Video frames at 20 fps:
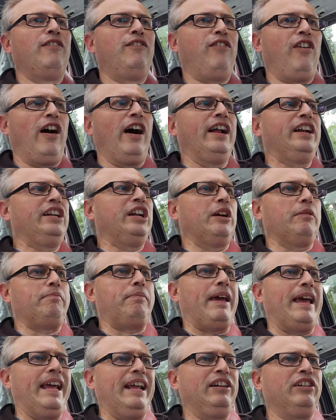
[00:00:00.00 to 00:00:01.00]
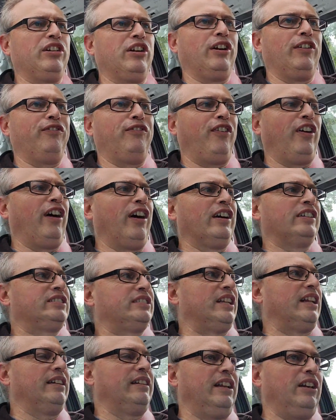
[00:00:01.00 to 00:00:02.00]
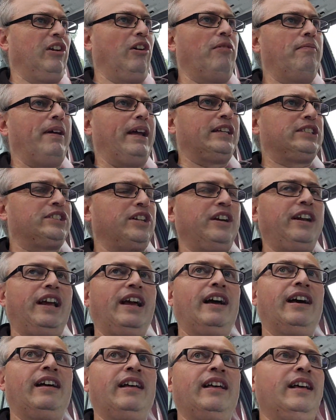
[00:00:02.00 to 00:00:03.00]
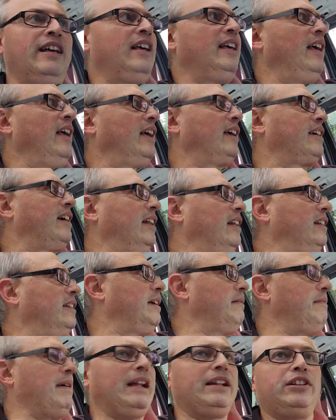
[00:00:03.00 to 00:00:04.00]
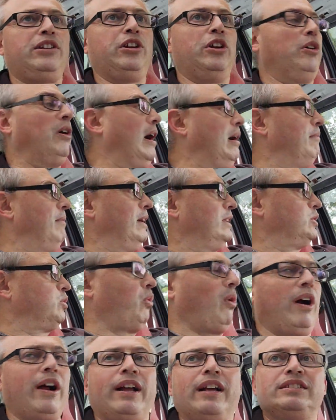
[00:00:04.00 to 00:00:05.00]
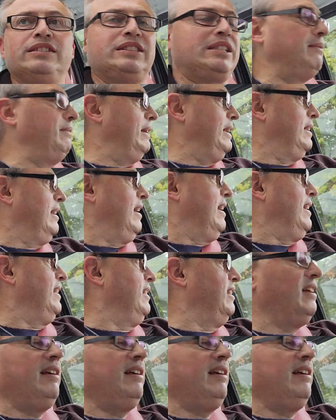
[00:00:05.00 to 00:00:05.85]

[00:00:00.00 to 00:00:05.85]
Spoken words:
find your painter first and, you know, make sure you can commit to how much work is to be done.